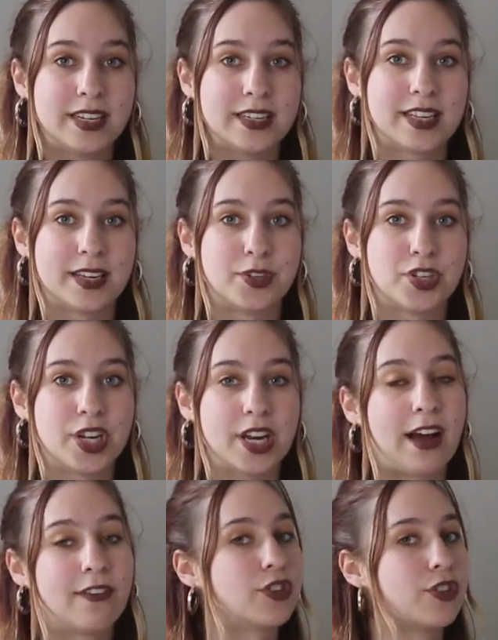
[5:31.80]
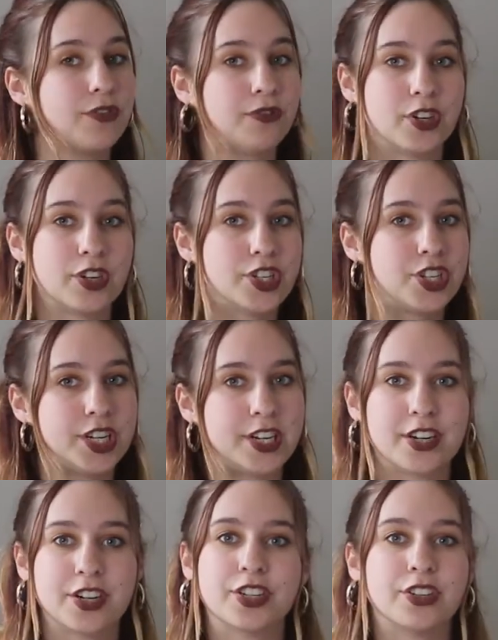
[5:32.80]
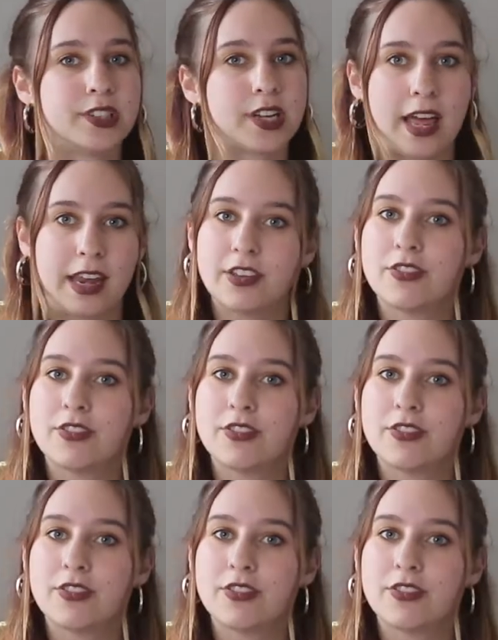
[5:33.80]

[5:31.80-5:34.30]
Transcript: exemption, after the first year, you're done.